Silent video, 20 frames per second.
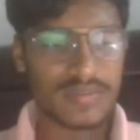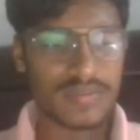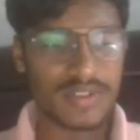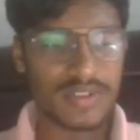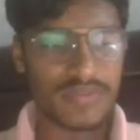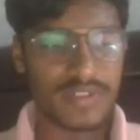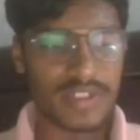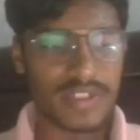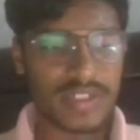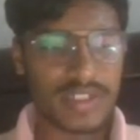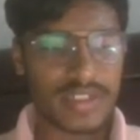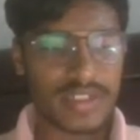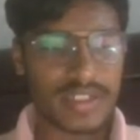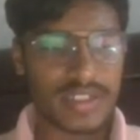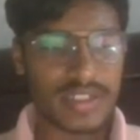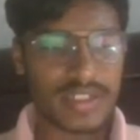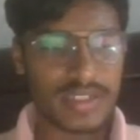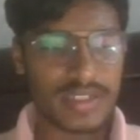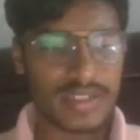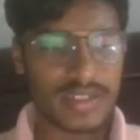what we are
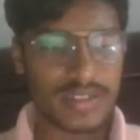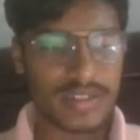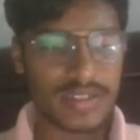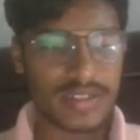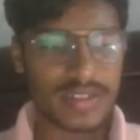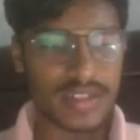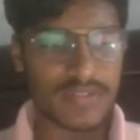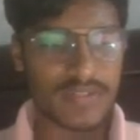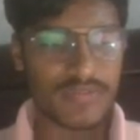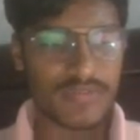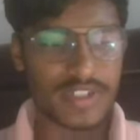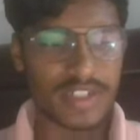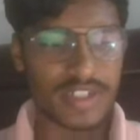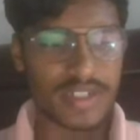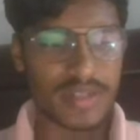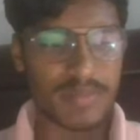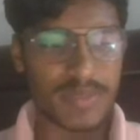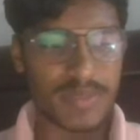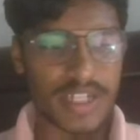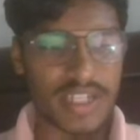getting
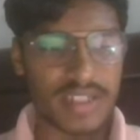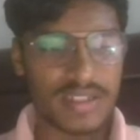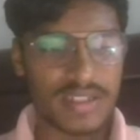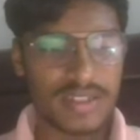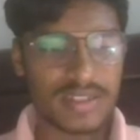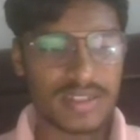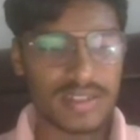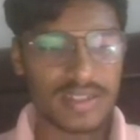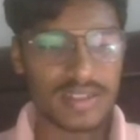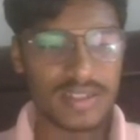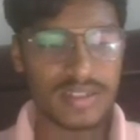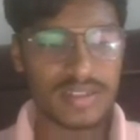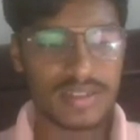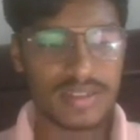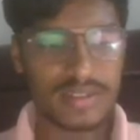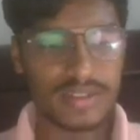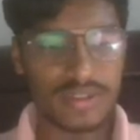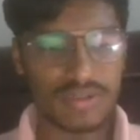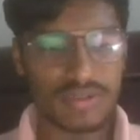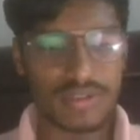after applying the
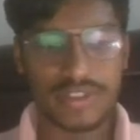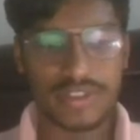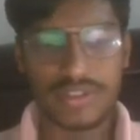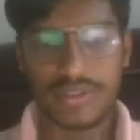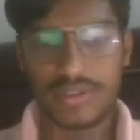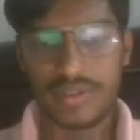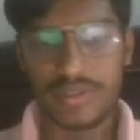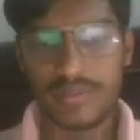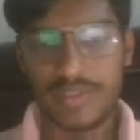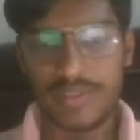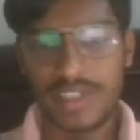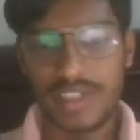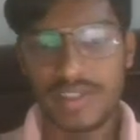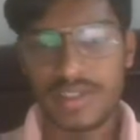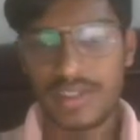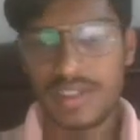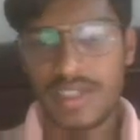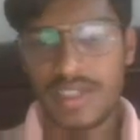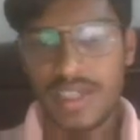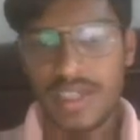Euclid theorem,
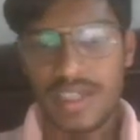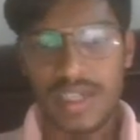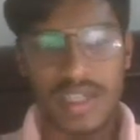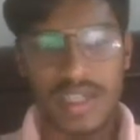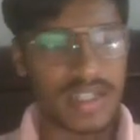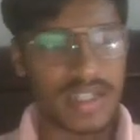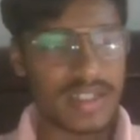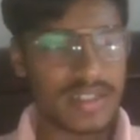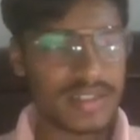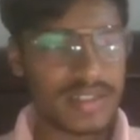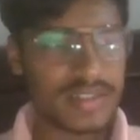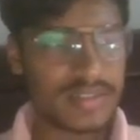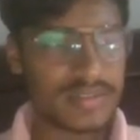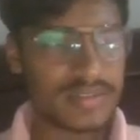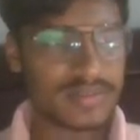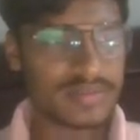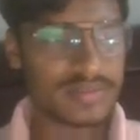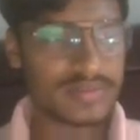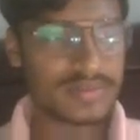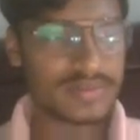right? And
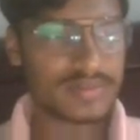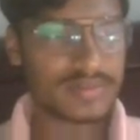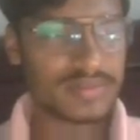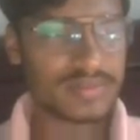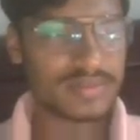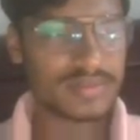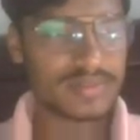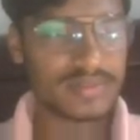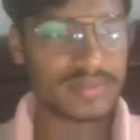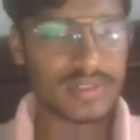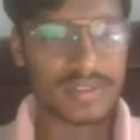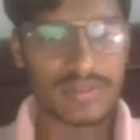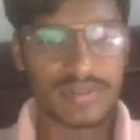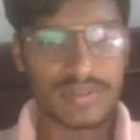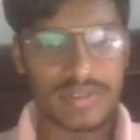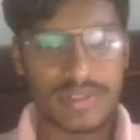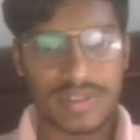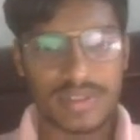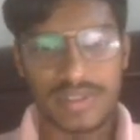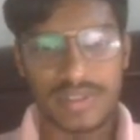I
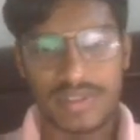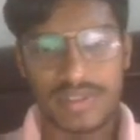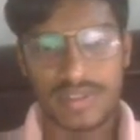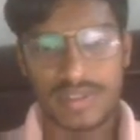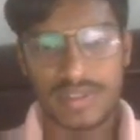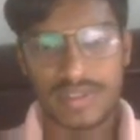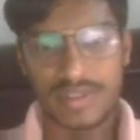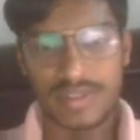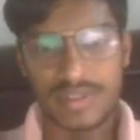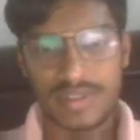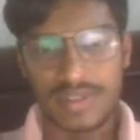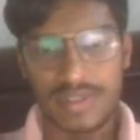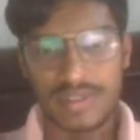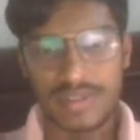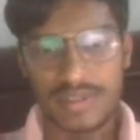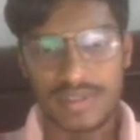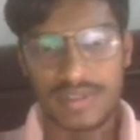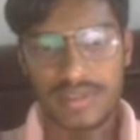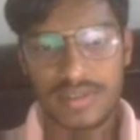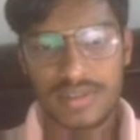should erase this thing.
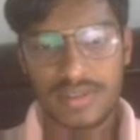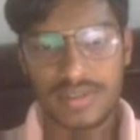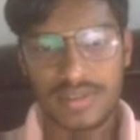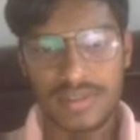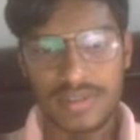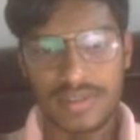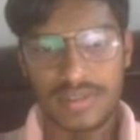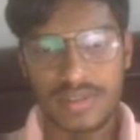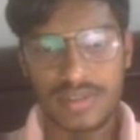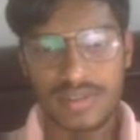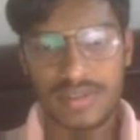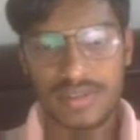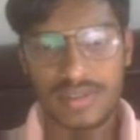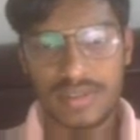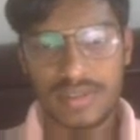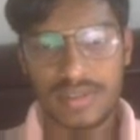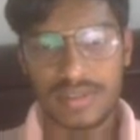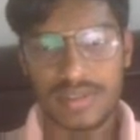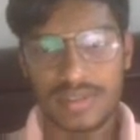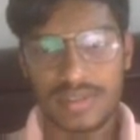
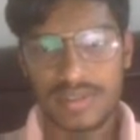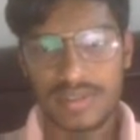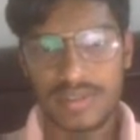Yeah.